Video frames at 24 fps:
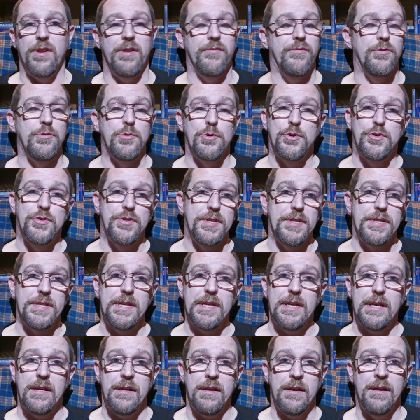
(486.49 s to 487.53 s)
And of course
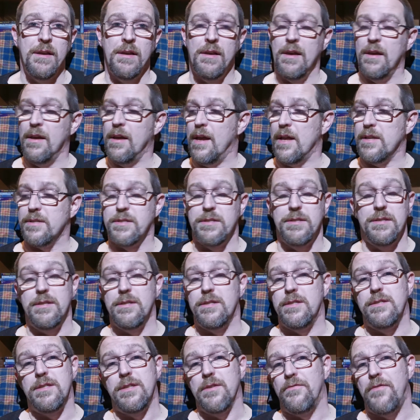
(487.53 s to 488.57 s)
today it's
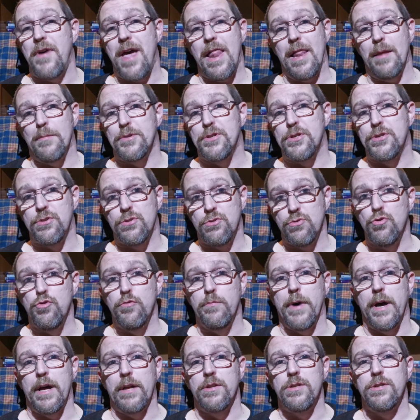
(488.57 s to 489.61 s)
developed so
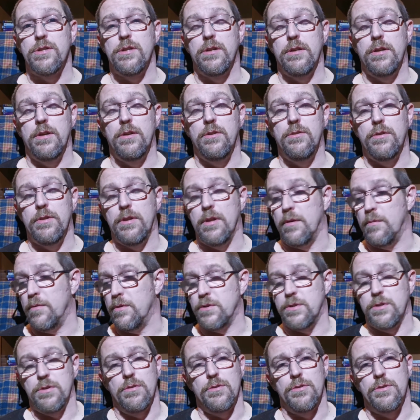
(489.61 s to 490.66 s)
much, you know, that
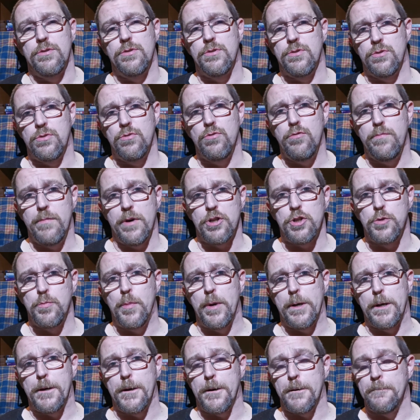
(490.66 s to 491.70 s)
it's got so much
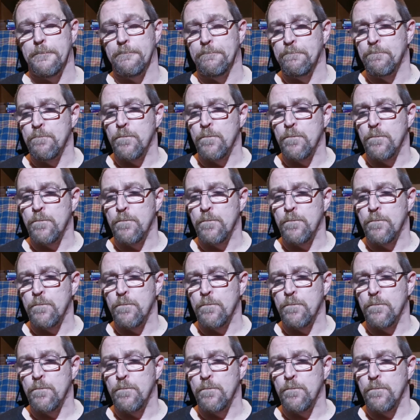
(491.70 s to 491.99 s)
bigger.